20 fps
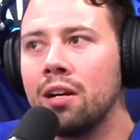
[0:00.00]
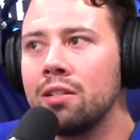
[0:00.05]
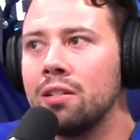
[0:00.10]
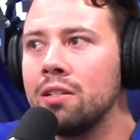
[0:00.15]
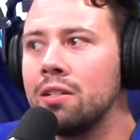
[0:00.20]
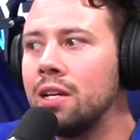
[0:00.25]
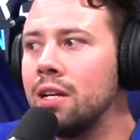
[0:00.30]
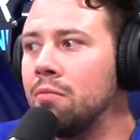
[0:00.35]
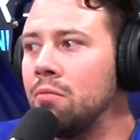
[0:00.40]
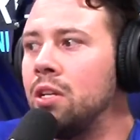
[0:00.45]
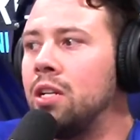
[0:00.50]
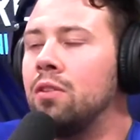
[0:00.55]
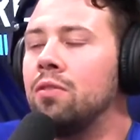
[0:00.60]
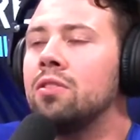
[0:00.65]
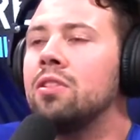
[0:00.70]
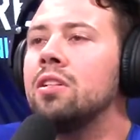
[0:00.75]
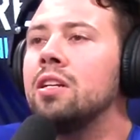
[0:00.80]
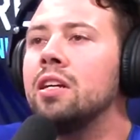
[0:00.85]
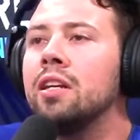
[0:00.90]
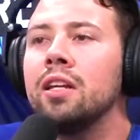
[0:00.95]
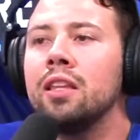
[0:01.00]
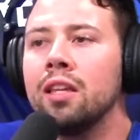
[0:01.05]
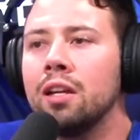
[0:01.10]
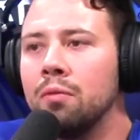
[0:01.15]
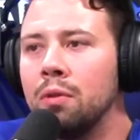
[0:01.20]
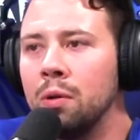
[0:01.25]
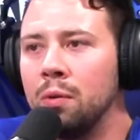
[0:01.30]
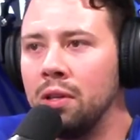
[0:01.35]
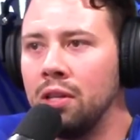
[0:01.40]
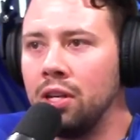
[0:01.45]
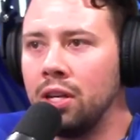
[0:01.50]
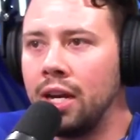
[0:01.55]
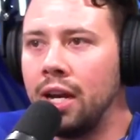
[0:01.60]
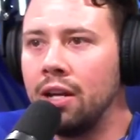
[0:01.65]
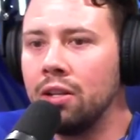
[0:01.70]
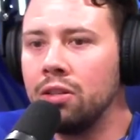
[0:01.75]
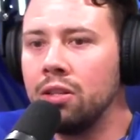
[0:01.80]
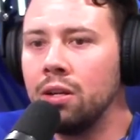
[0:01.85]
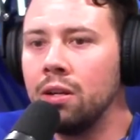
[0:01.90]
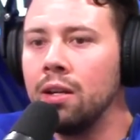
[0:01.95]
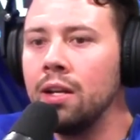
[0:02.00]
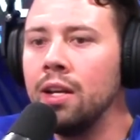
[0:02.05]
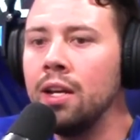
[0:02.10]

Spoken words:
is that we don't see anything when we look out there.